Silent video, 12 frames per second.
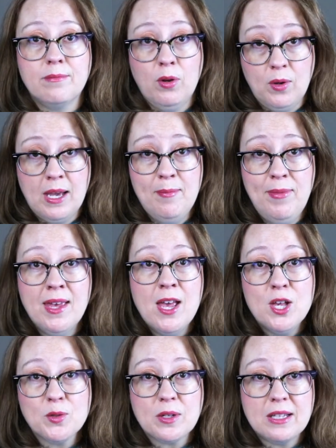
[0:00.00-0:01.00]
Okay,
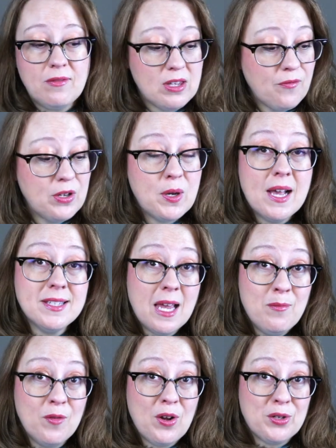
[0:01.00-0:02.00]
so we're going to leave it there for you guys
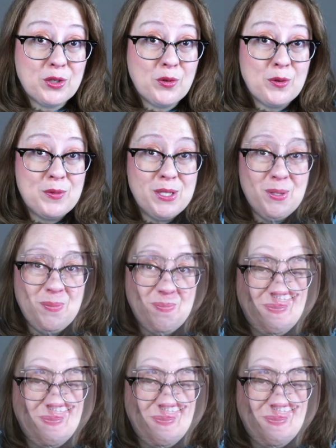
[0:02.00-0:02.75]
and move on to group two.